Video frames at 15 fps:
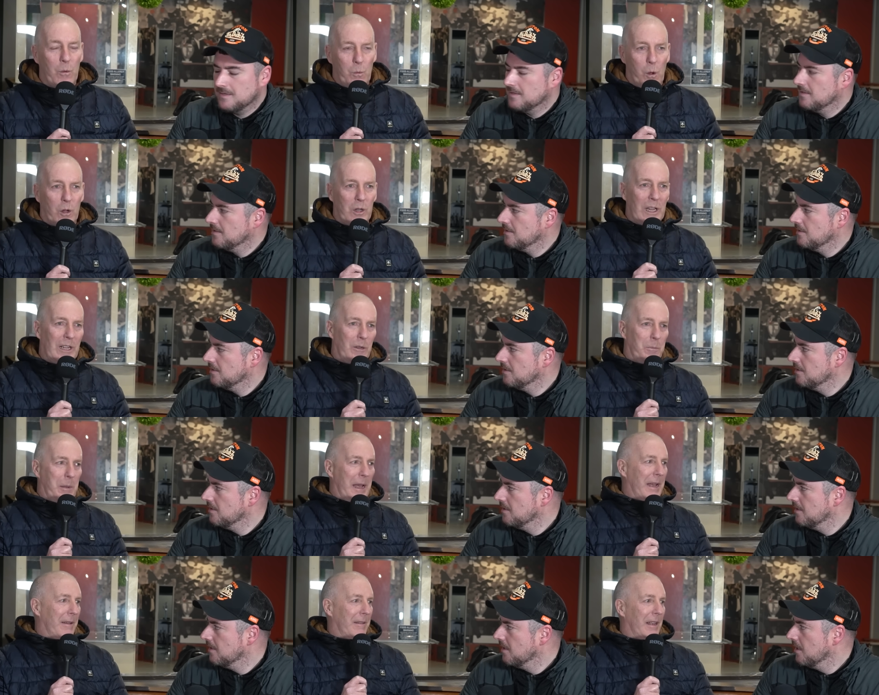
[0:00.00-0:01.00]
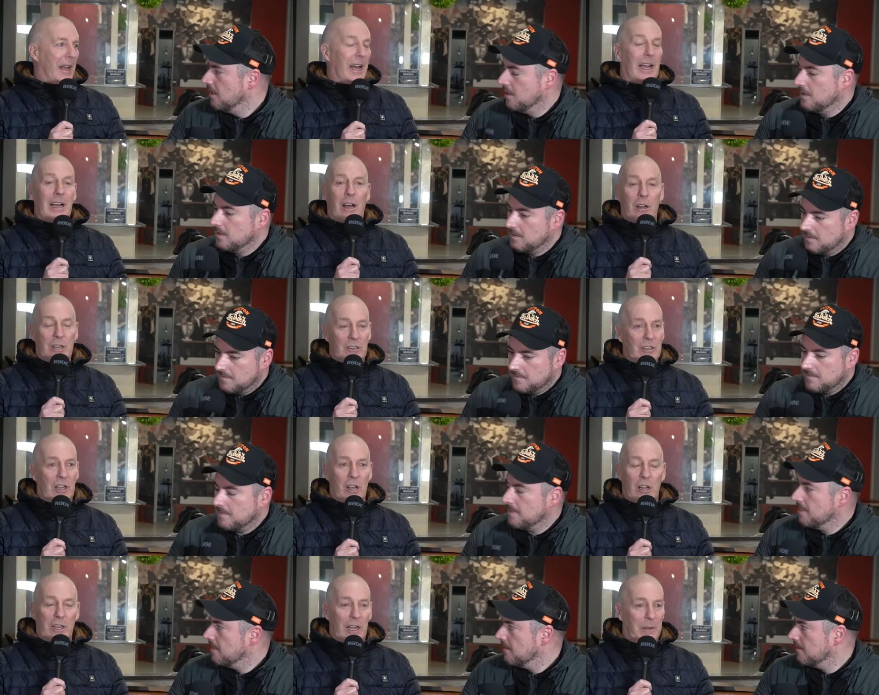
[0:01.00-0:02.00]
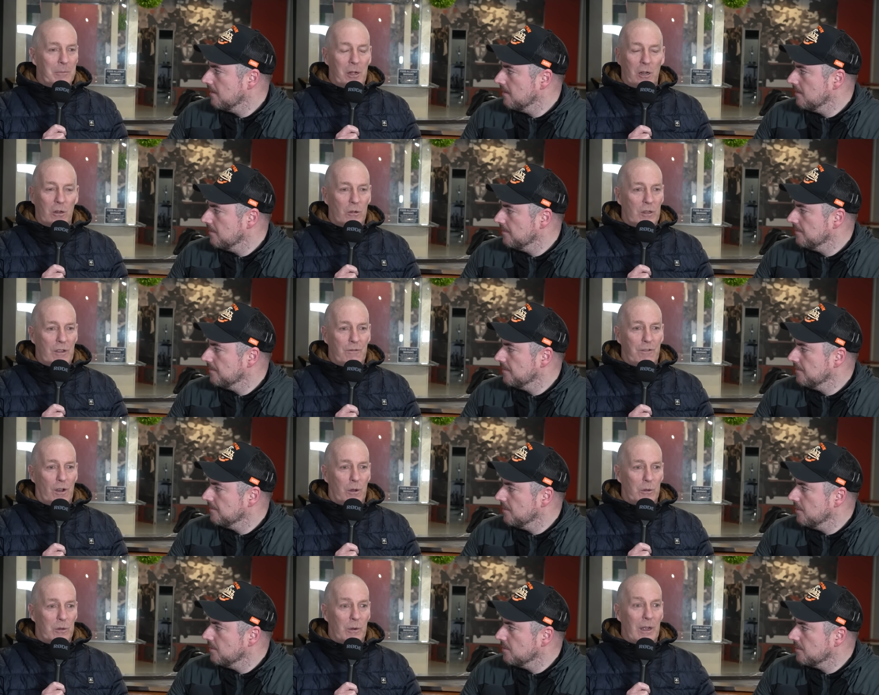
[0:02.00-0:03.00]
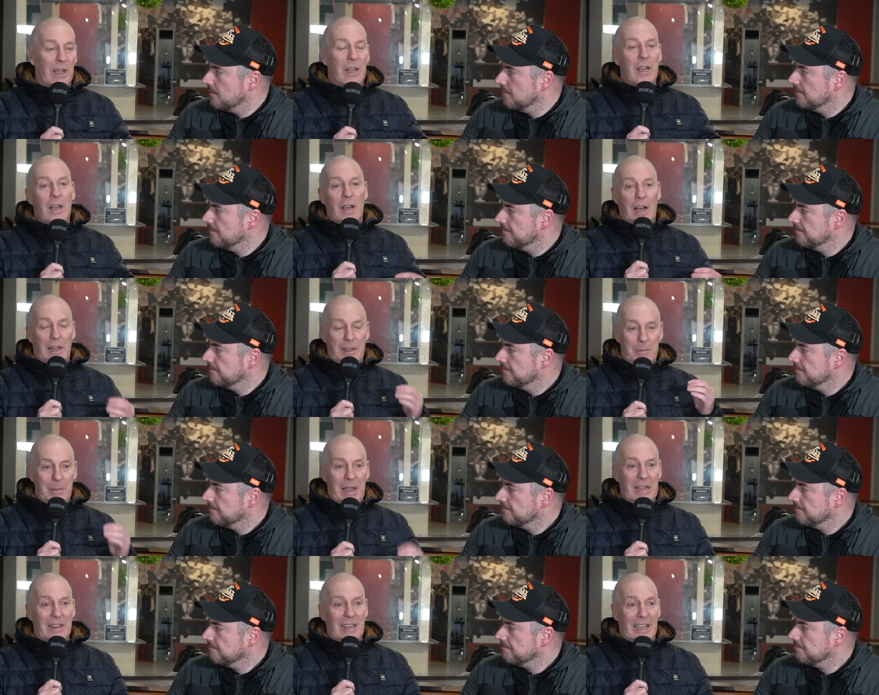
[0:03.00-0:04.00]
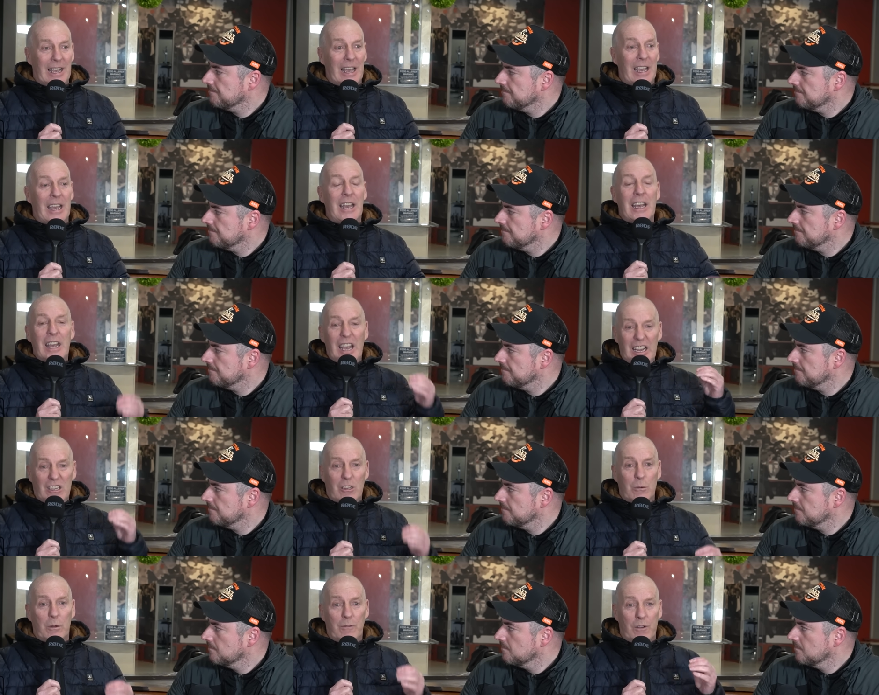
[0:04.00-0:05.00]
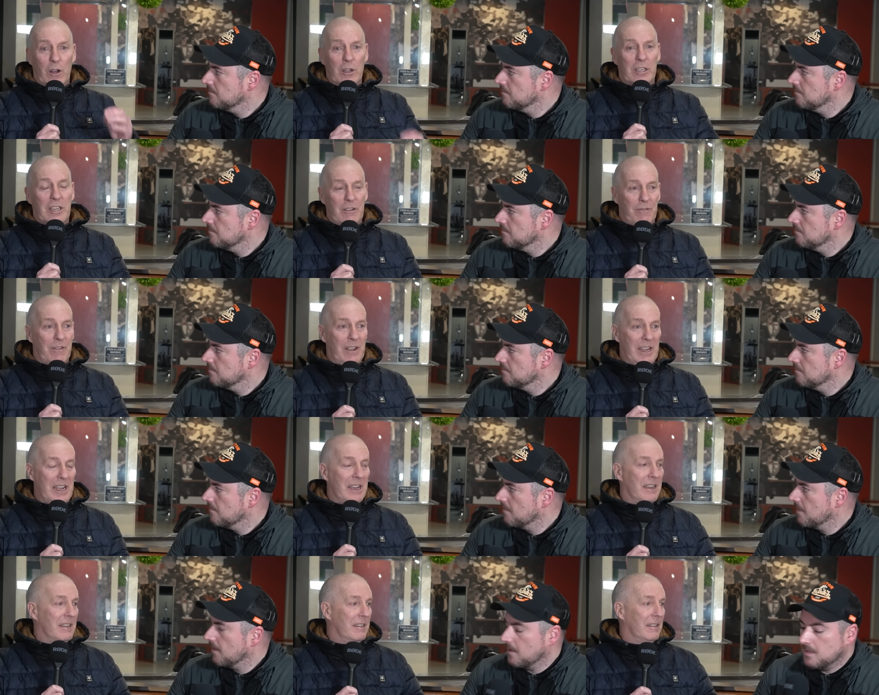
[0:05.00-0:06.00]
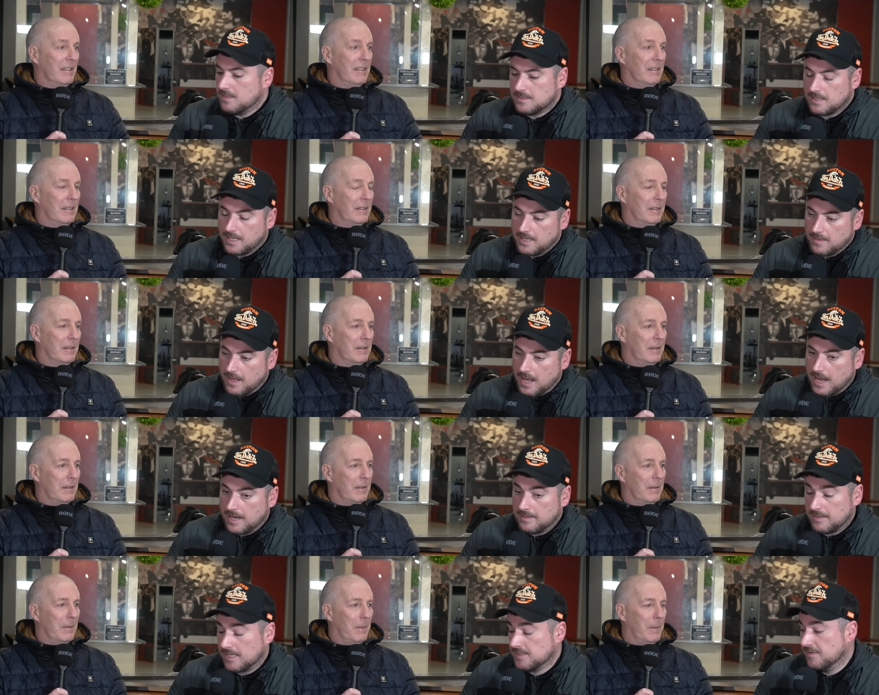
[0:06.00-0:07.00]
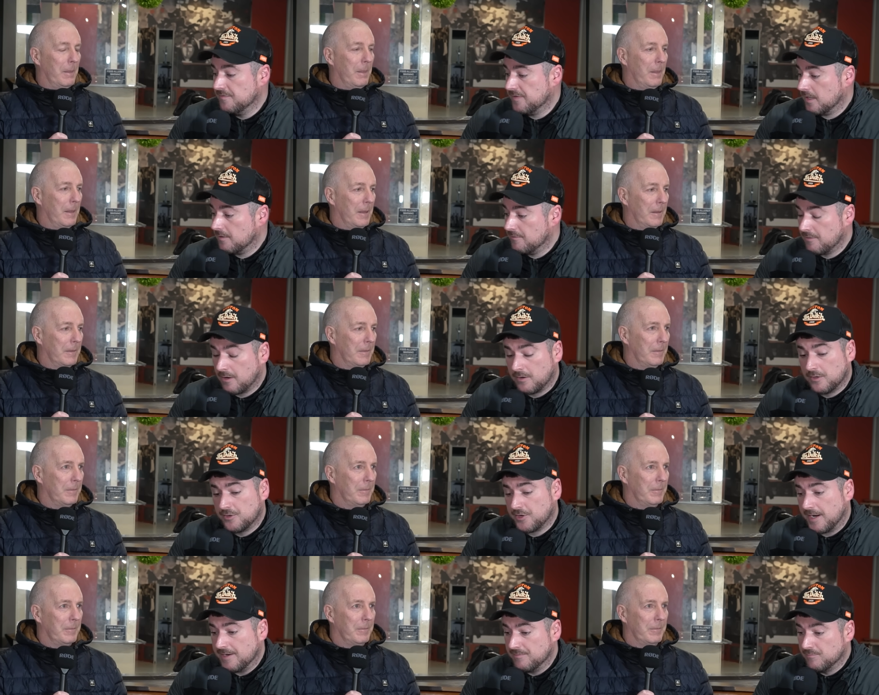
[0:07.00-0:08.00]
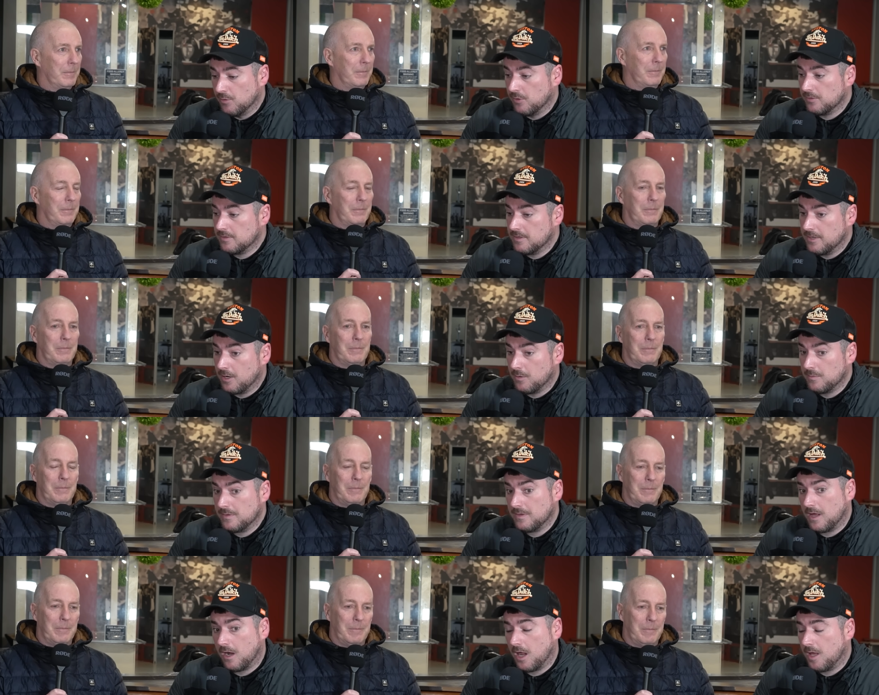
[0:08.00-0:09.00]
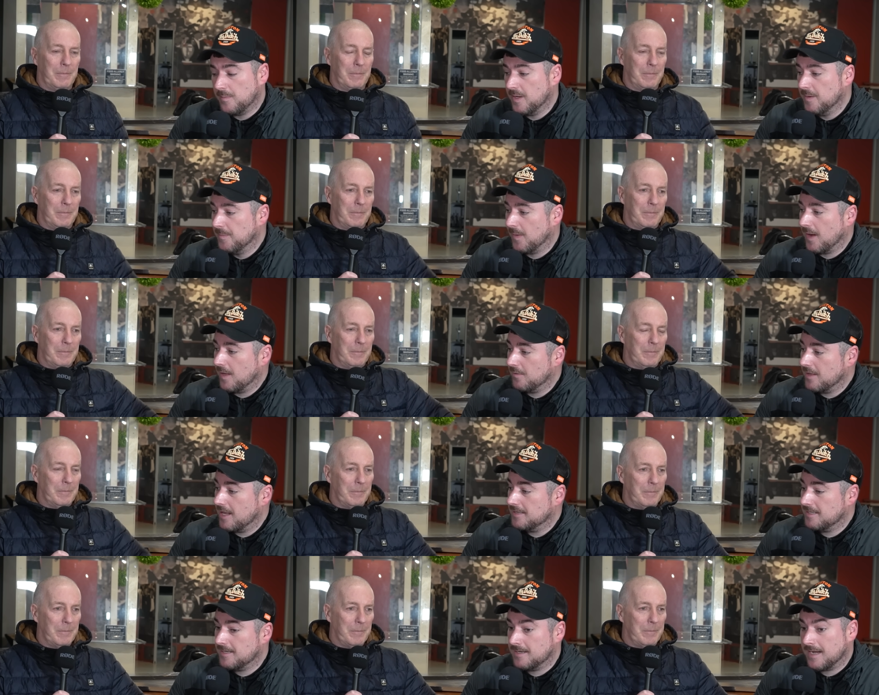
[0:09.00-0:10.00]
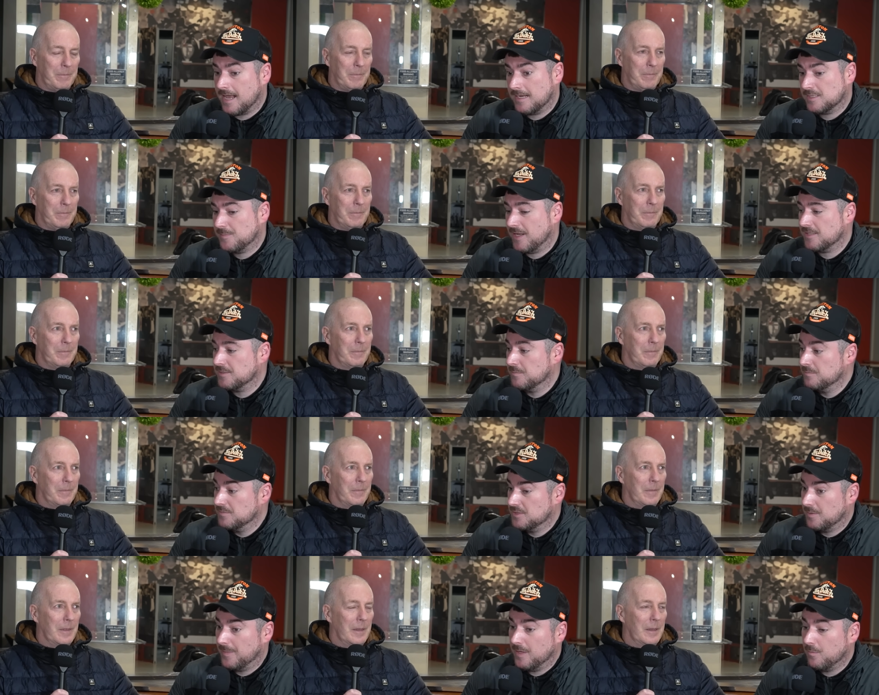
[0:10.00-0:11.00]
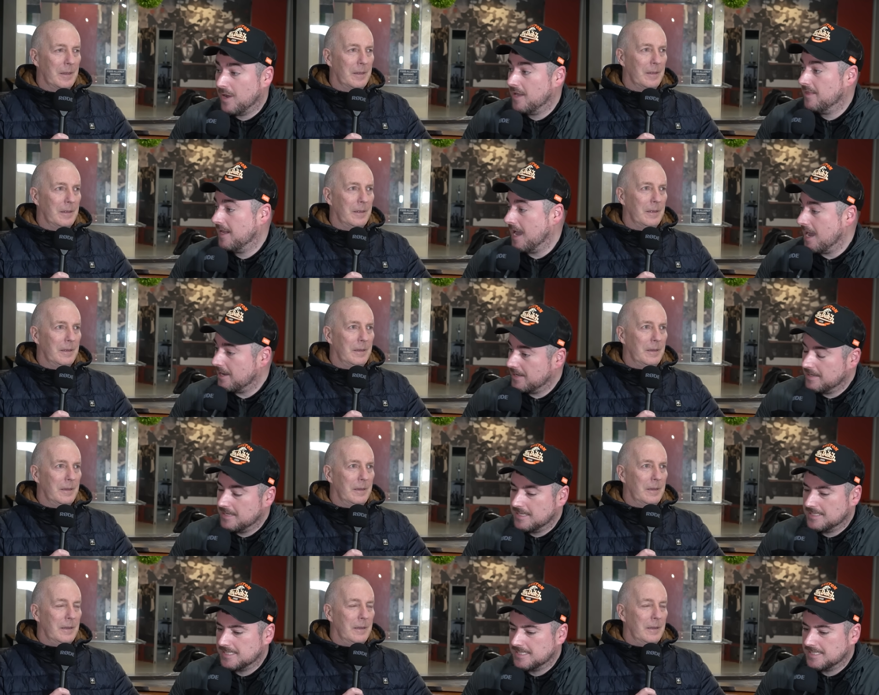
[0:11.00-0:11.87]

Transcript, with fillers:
Speaker 1: one little bit. I, honest to God, I'm not looking forward to it. And the main thing here is to avoid defeat.
Speaker 2: You say that, and Aston Villa are on a great run. You know, a lot of people out there didn't expect them to be where they are in the